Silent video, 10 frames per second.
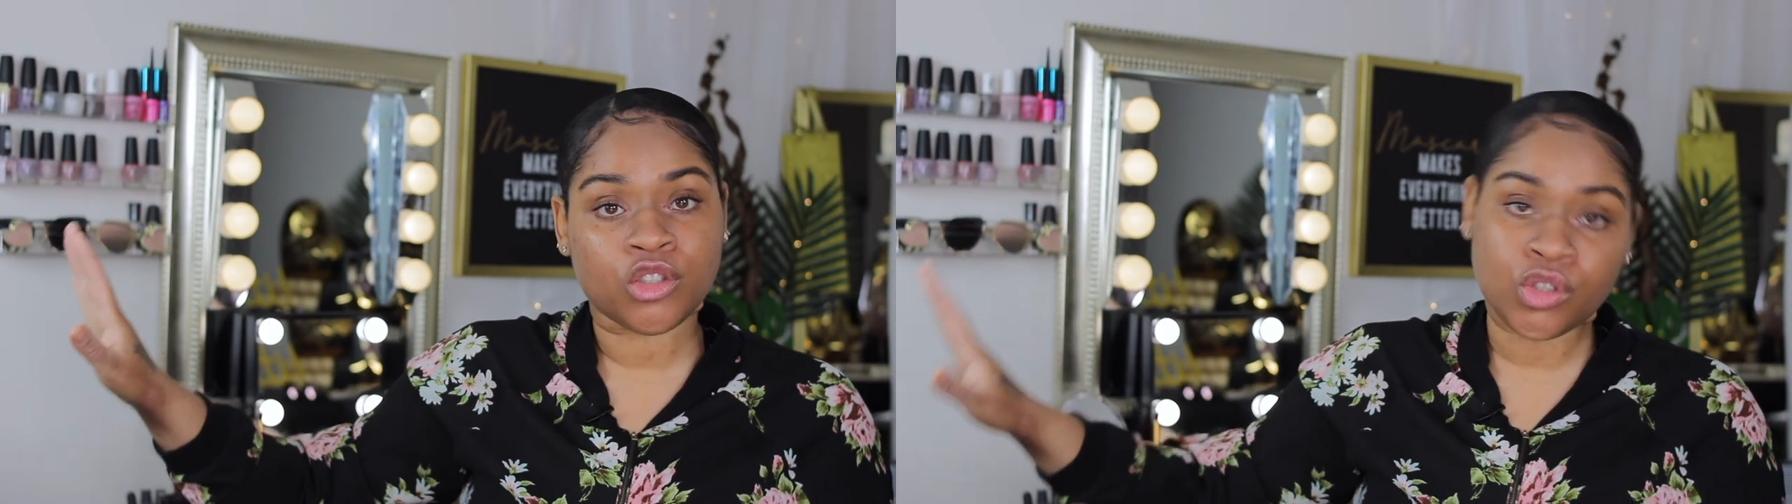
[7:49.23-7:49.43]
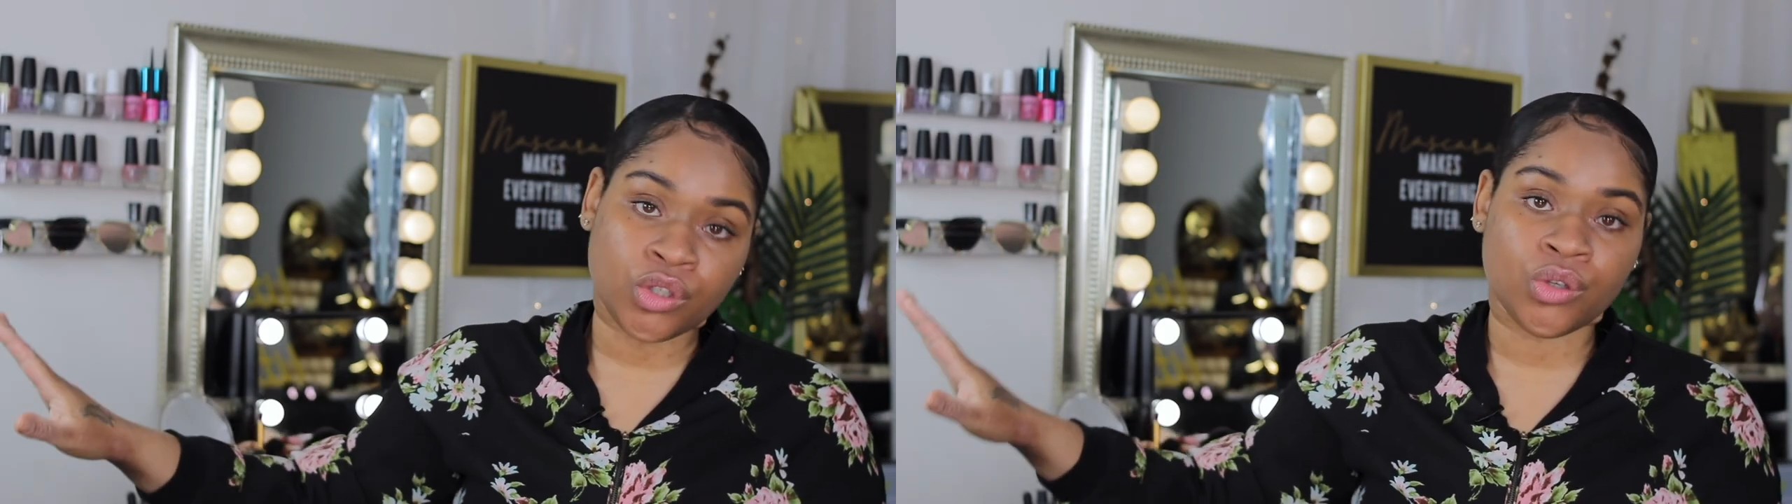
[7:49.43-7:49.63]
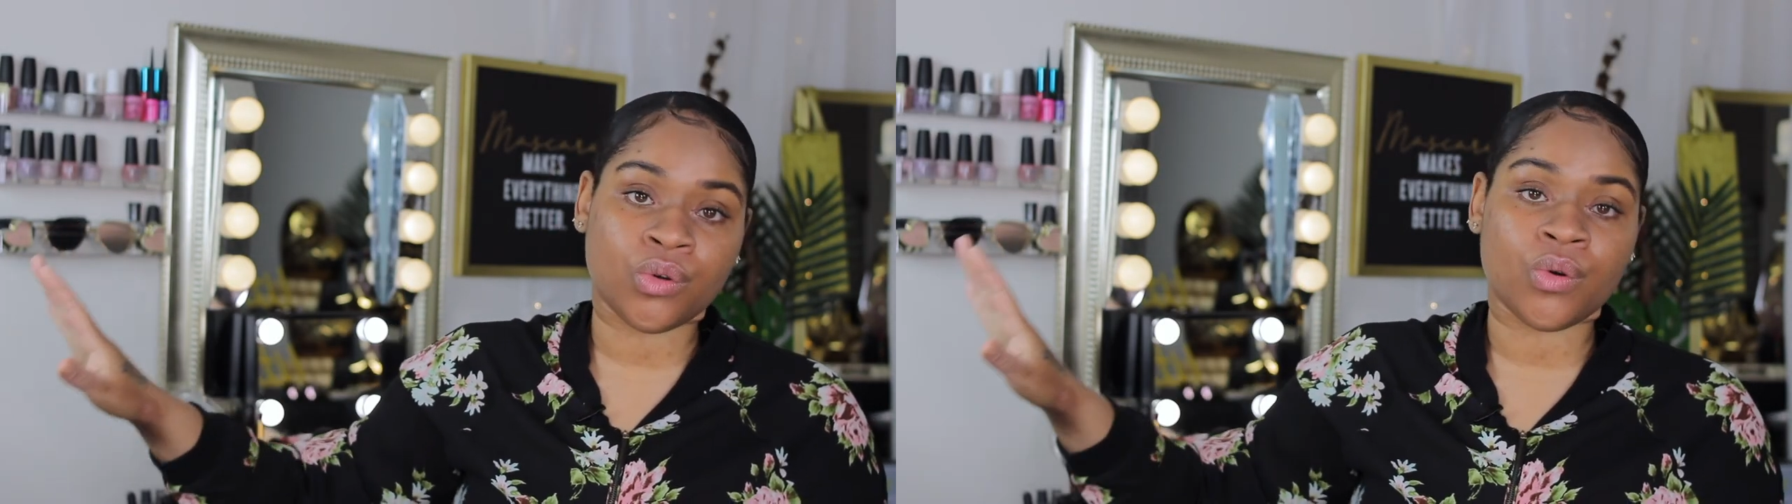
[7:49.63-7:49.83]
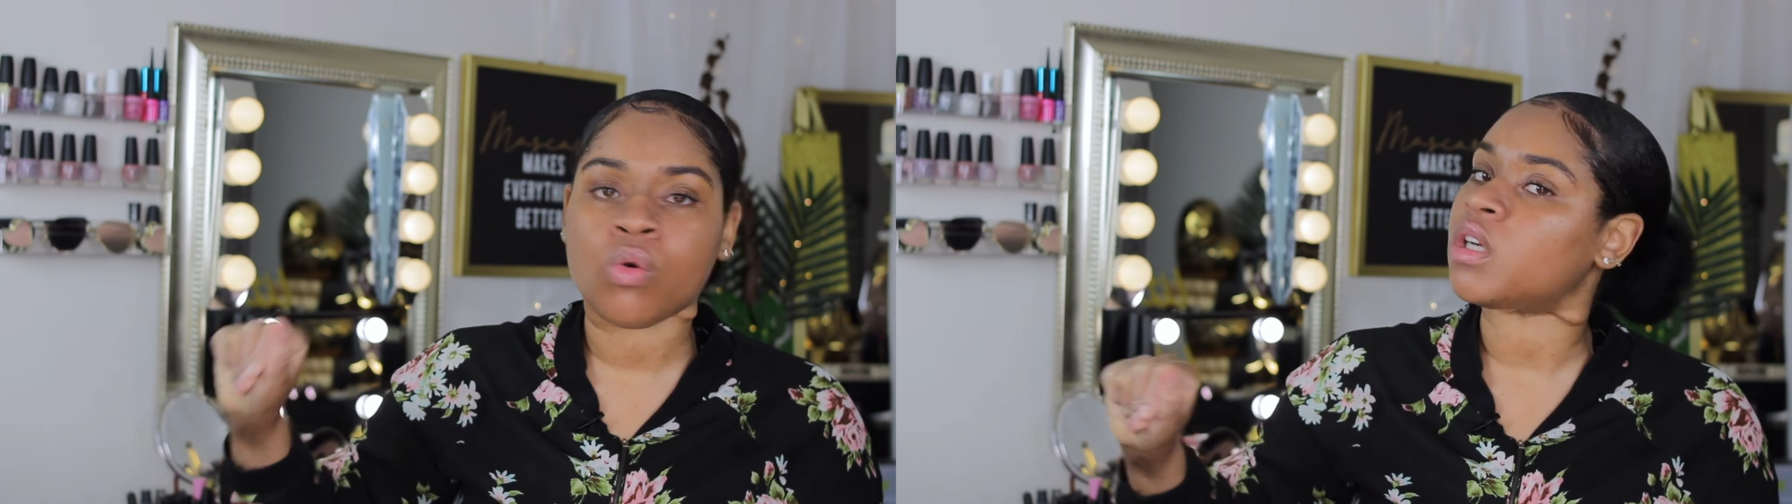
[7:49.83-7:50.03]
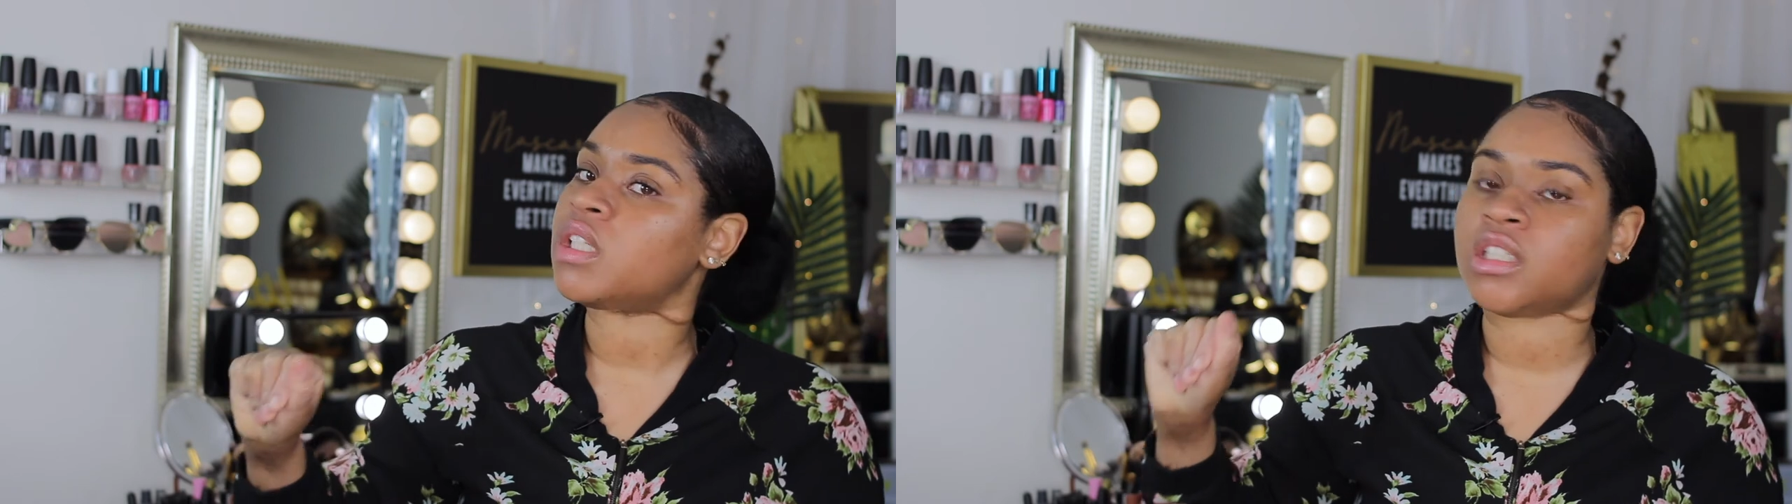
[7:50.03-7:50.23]
to
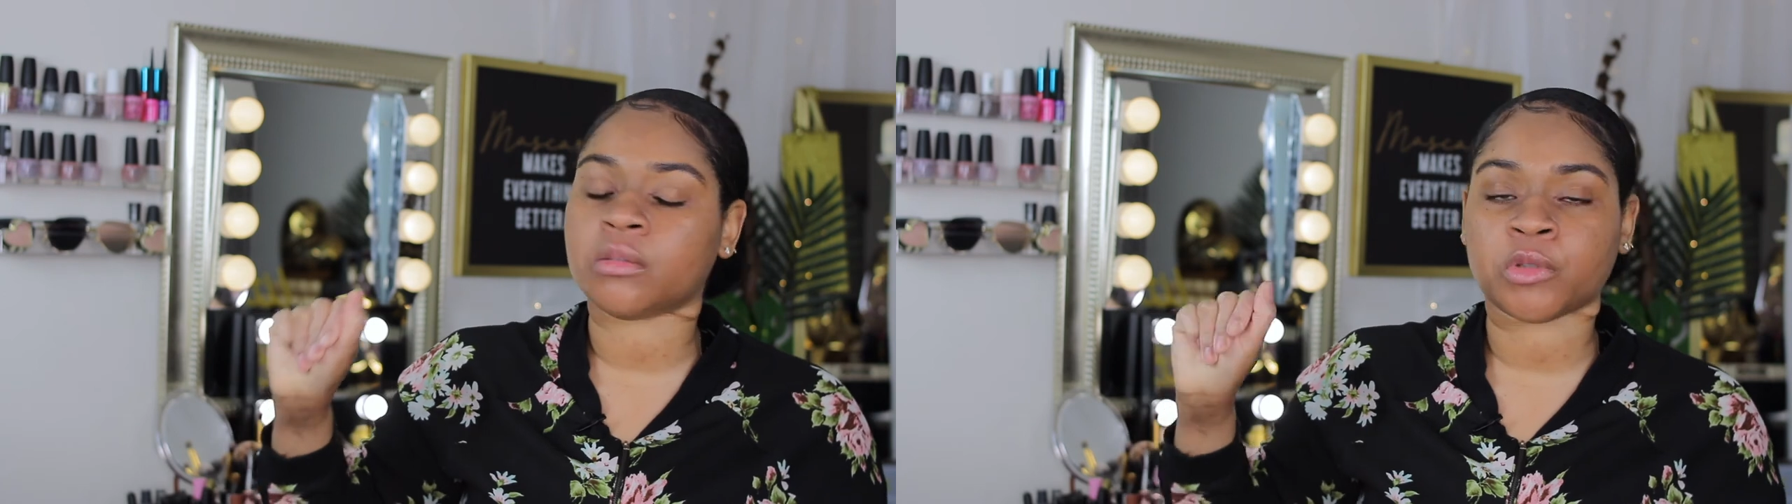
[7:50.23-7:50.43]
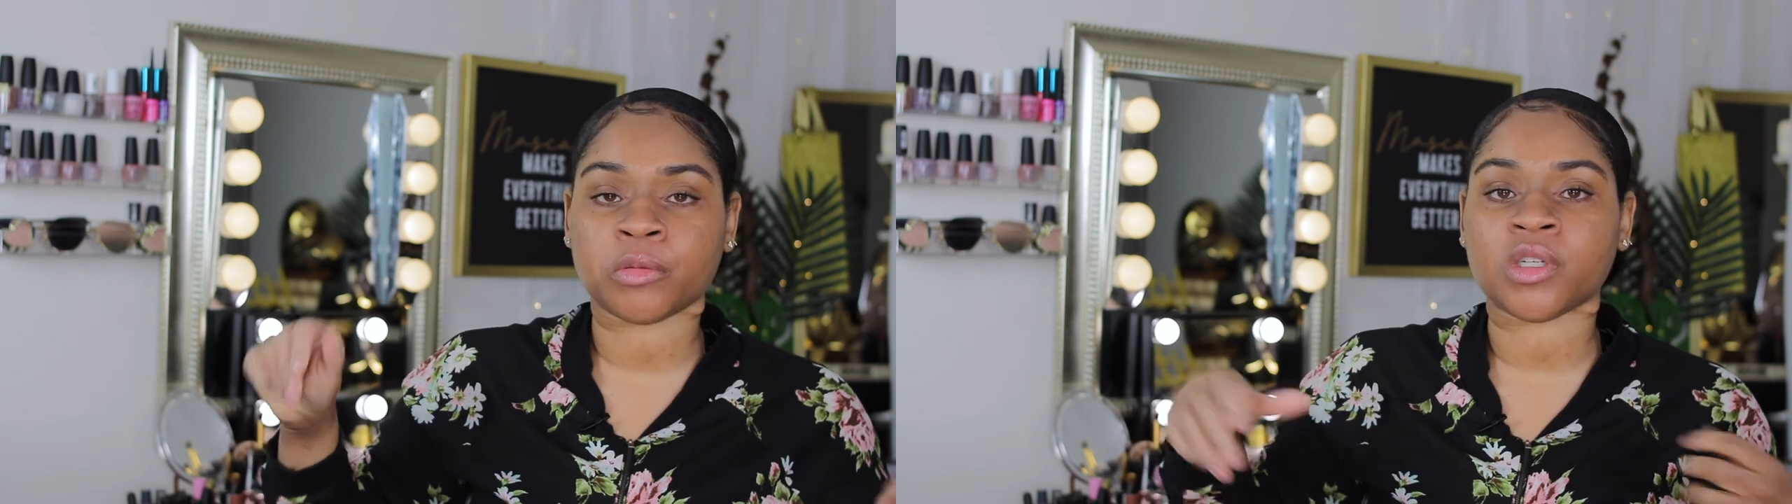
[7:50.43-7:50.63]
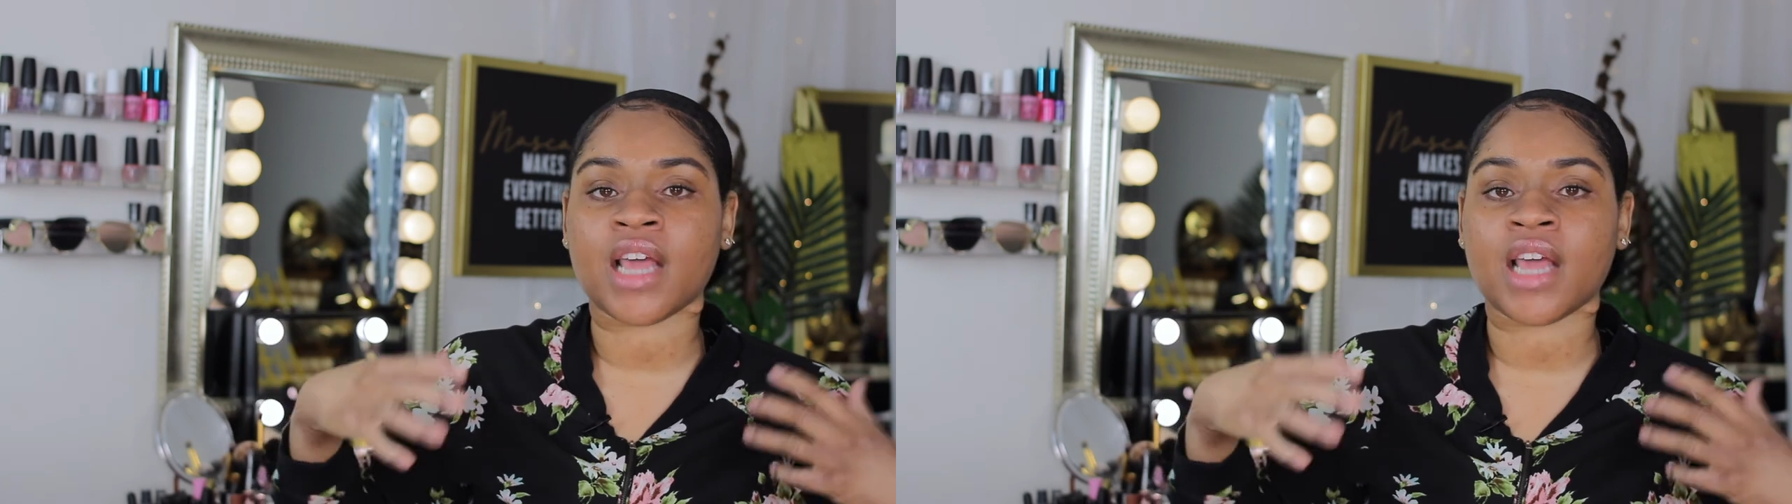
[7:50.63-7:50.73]
quarterly subscription